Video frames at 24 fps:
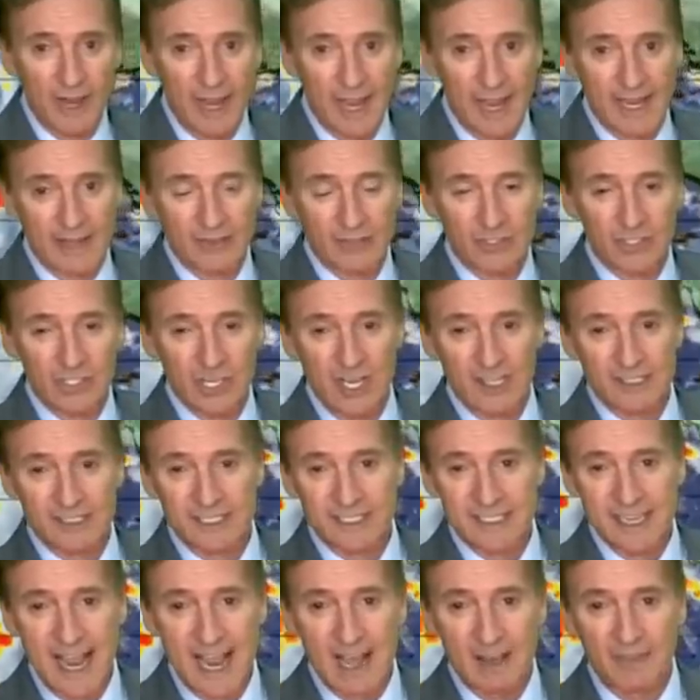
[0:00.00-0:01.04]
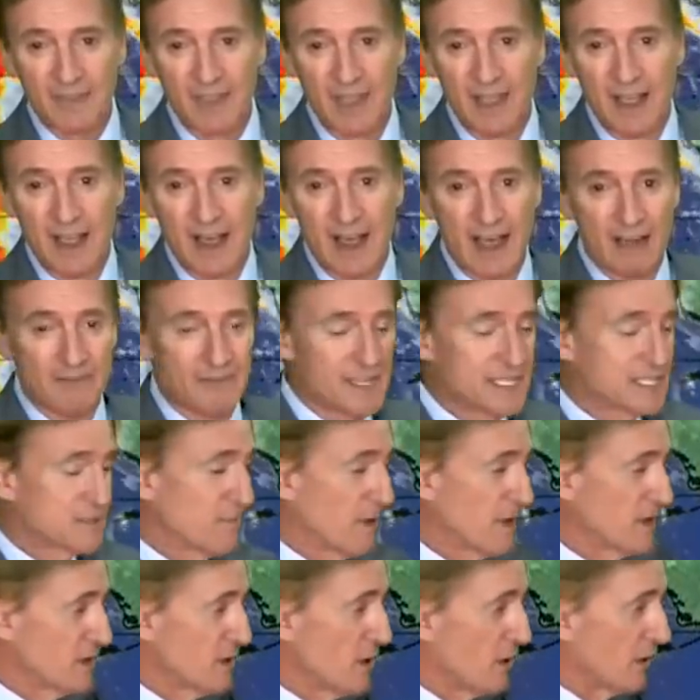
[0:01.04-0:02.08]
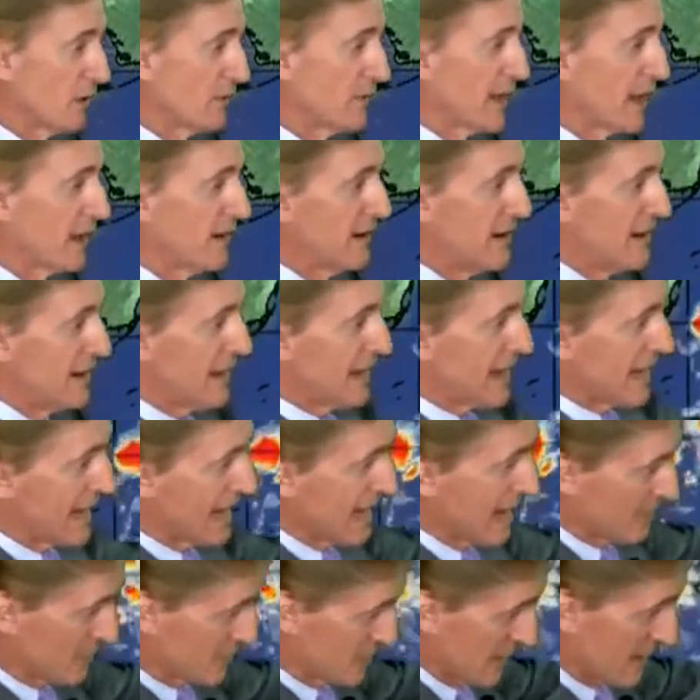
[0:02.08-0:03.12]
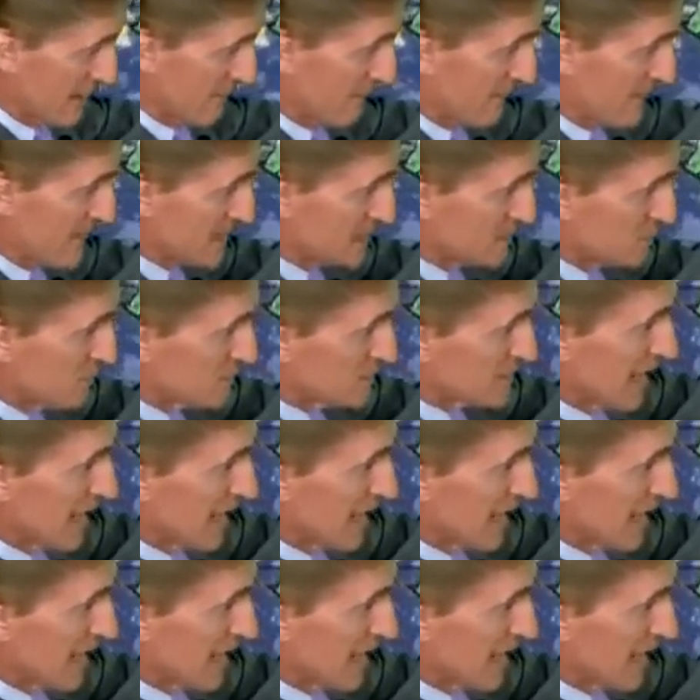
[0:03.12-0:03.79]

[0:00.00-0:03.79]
and just south of hispaniola there if, this was